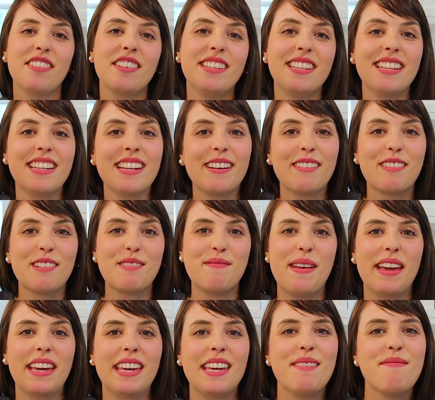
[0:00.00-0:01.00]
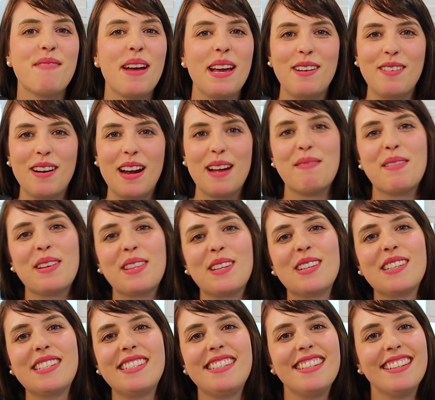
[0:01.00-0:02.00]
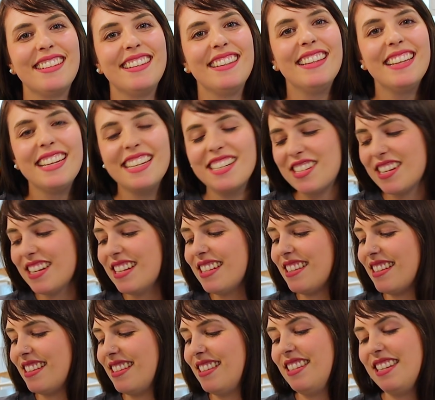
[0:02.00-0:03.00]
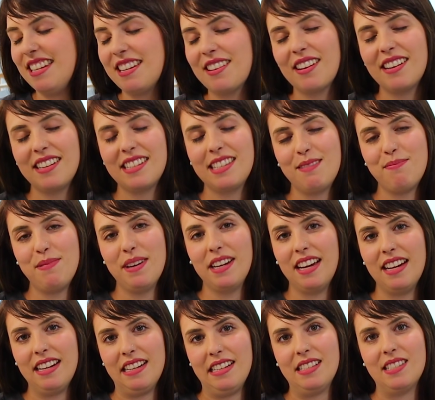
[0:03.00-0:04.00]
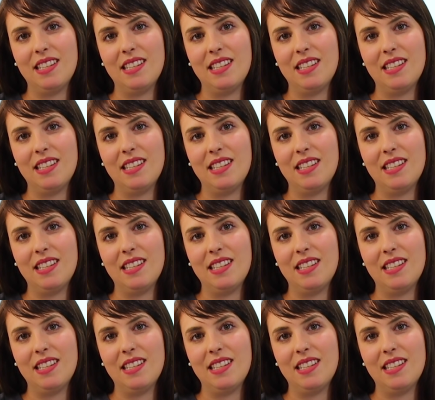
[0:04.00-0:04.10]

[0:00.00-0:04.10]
for dinner, we're making my grandmother's delicious secret spaghetti